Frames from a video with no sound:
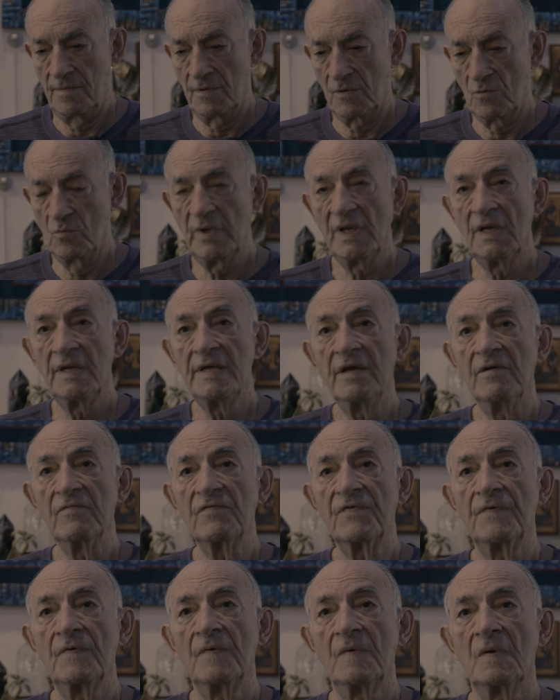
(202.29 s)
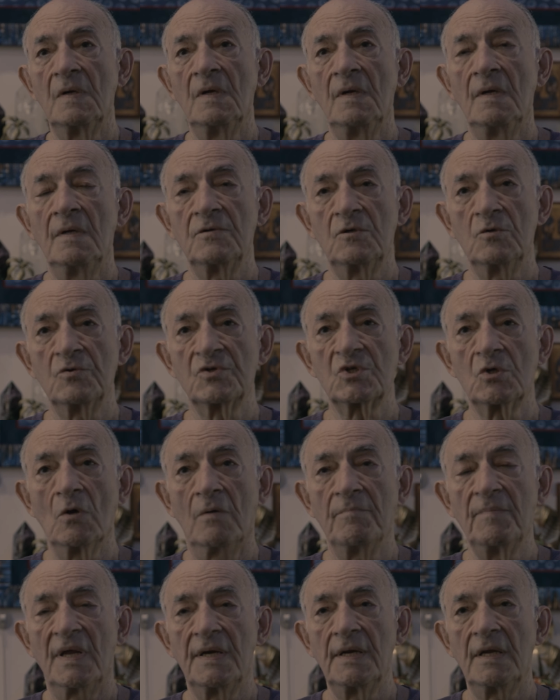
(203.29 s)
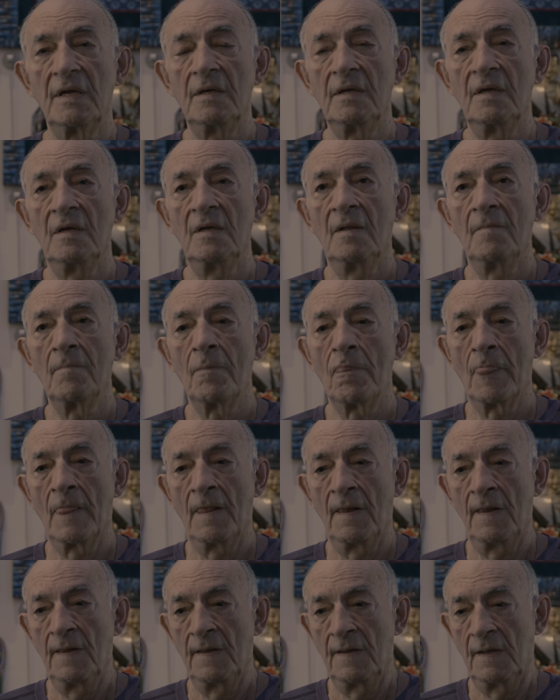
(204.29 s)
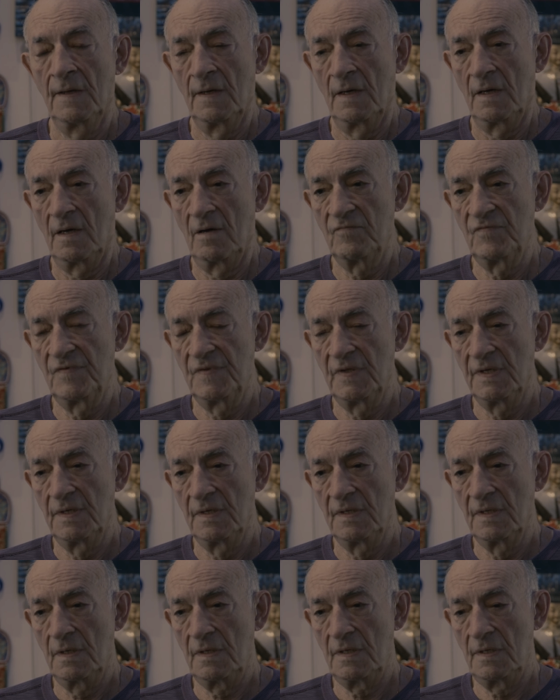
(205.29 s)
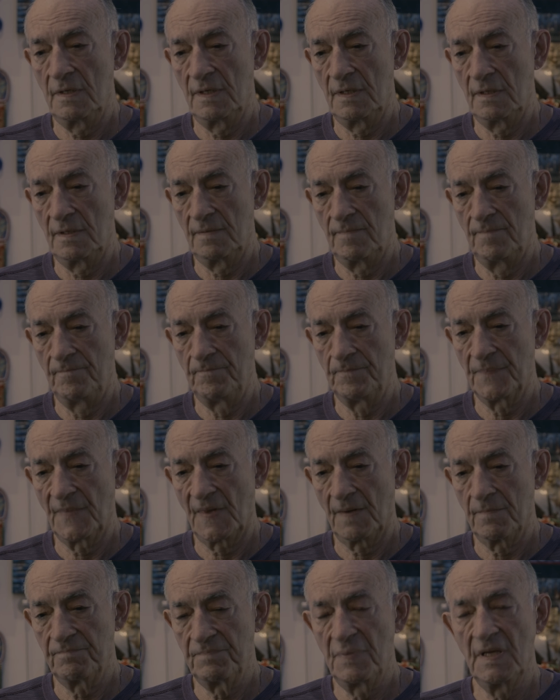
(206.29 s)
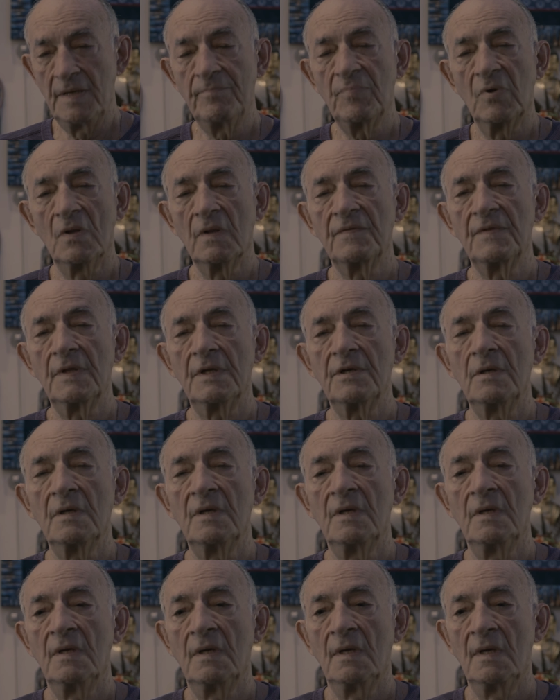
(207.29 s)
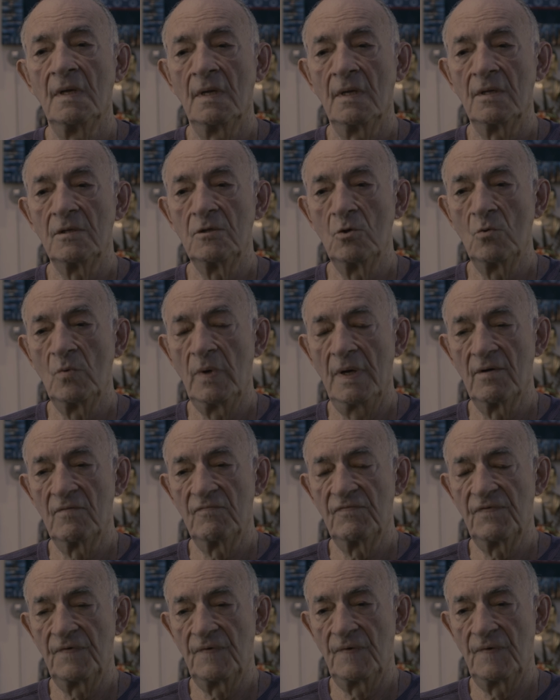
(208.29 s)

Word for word: relief to so many of the people that you have